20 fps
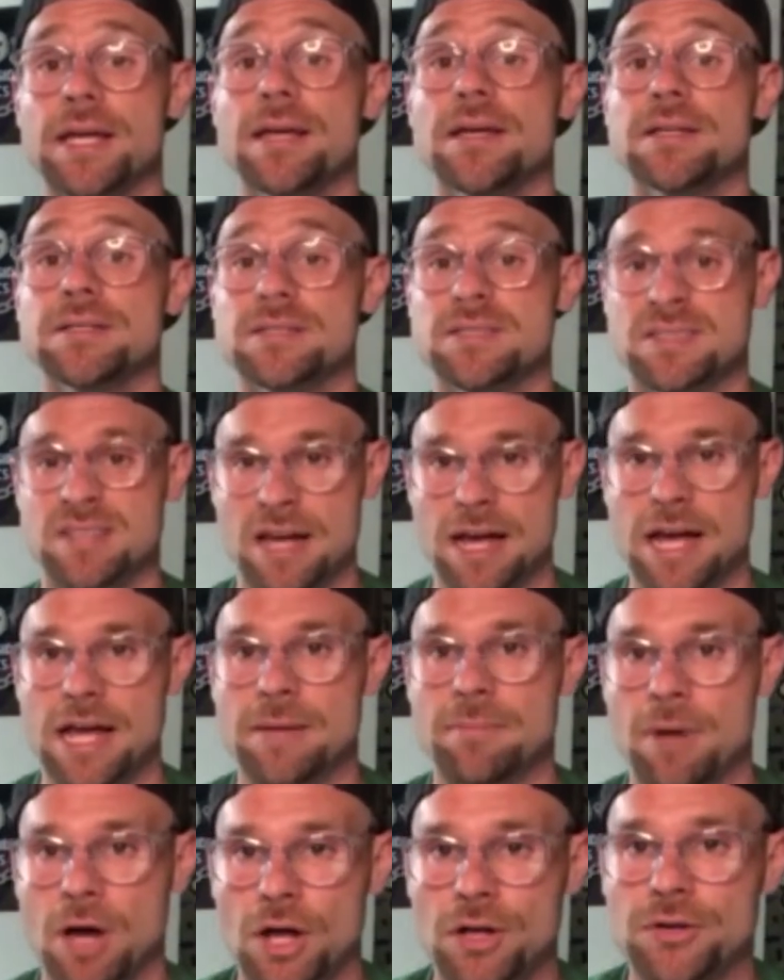is
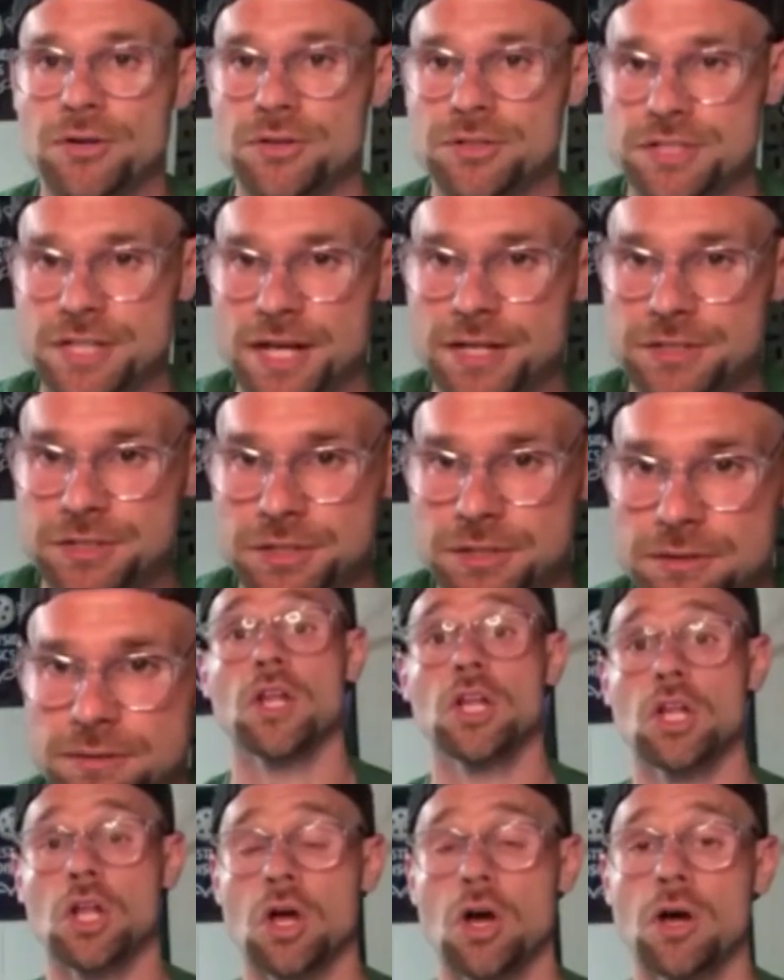time under tension.
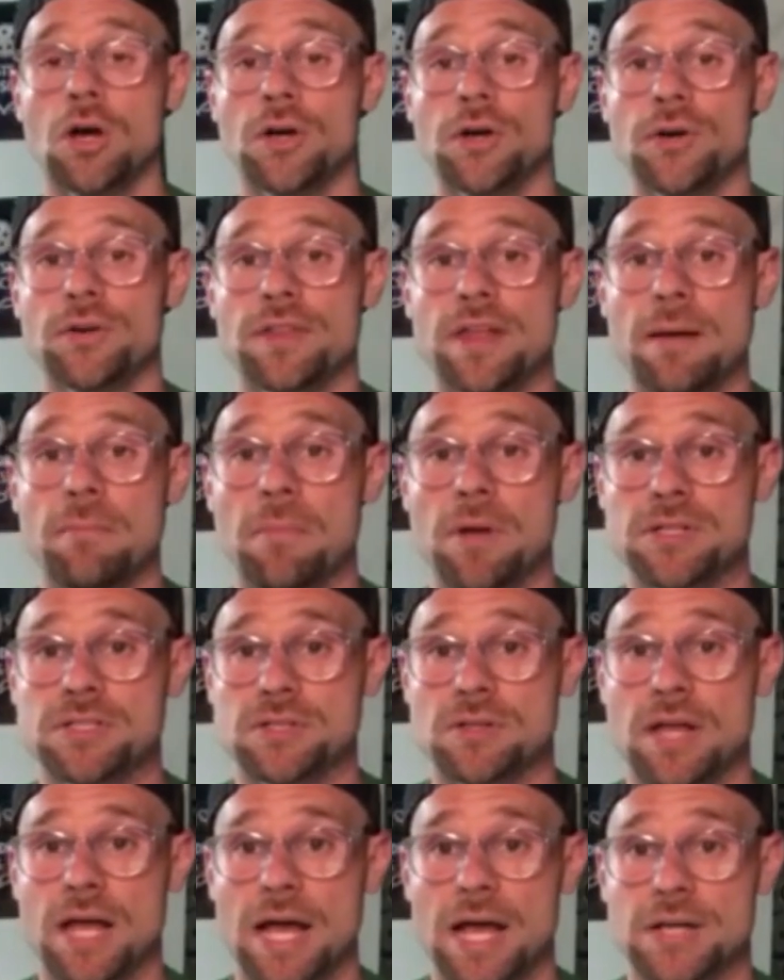The longer that
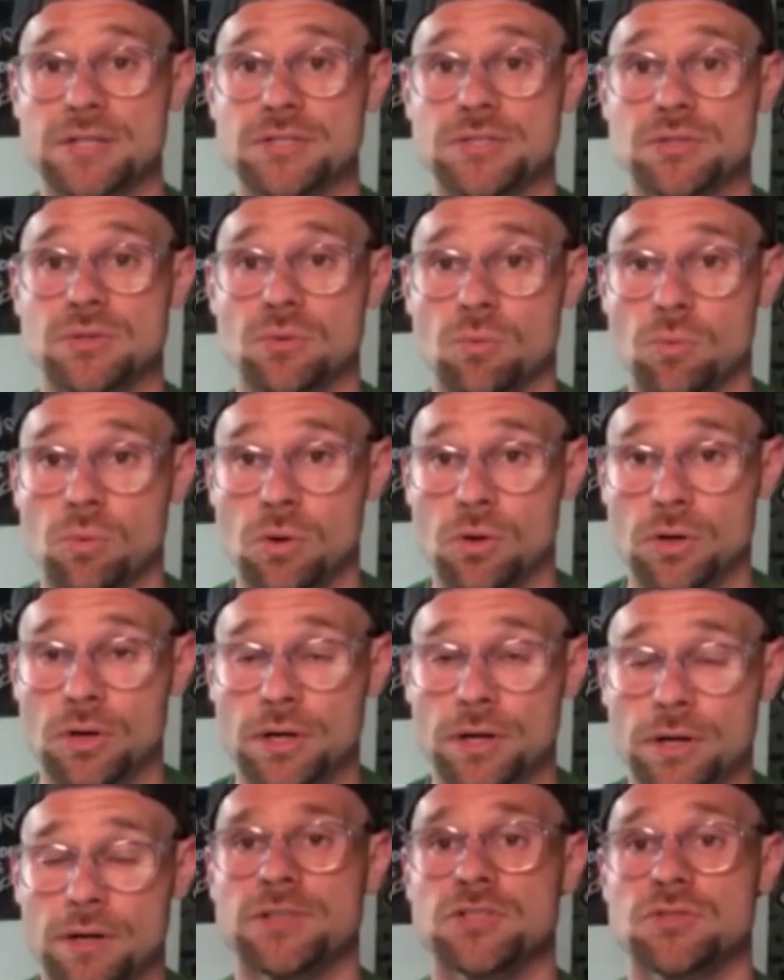muscle has to
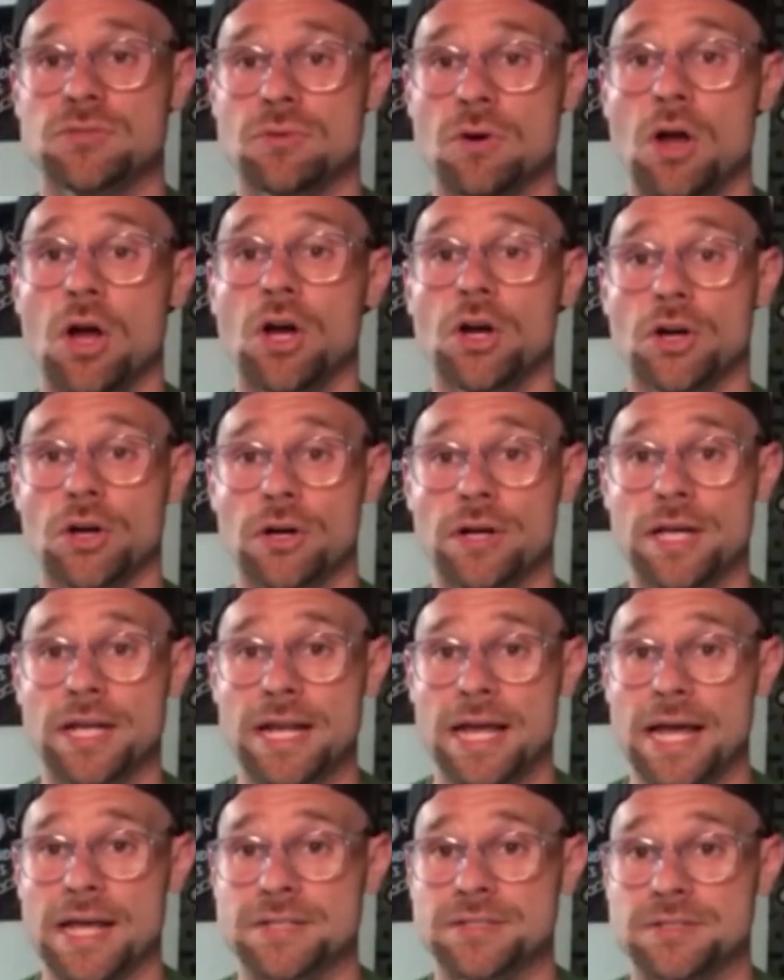work, the stronger
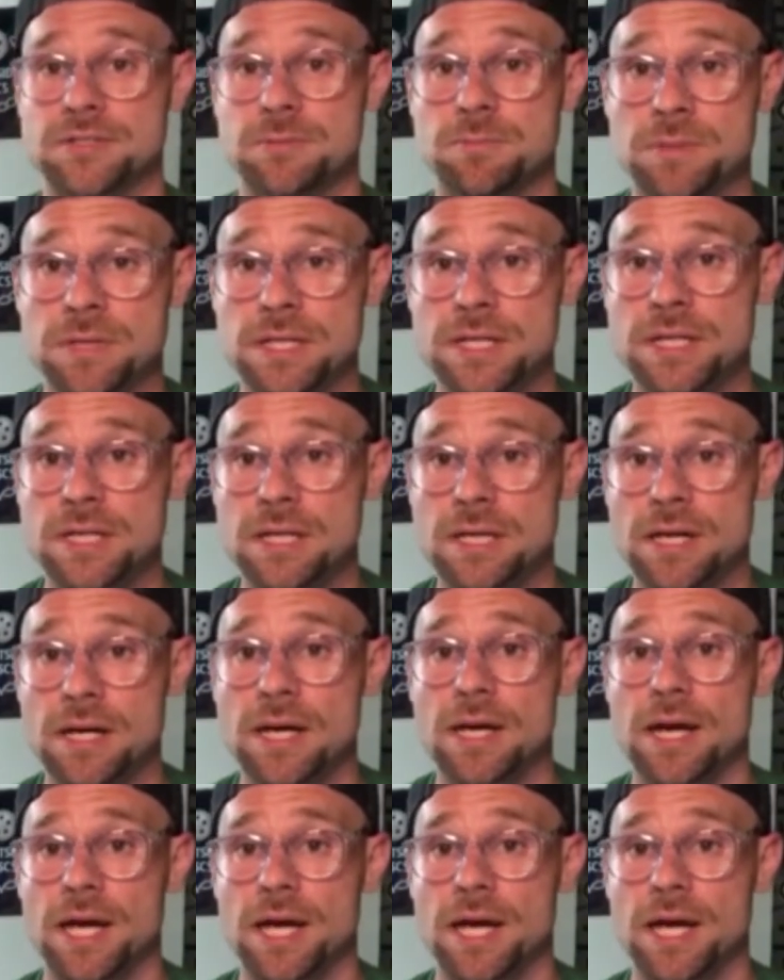it has to be,